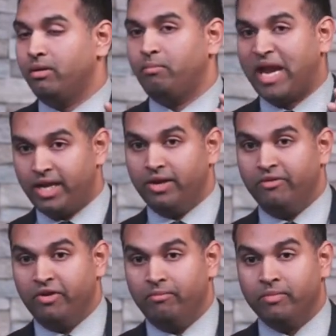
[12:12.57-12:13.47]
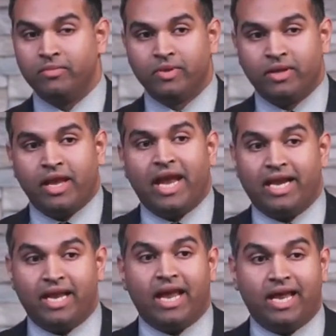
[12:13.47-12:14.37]
painted of him. And
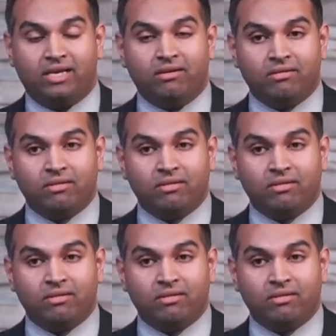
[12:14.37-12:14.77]
it had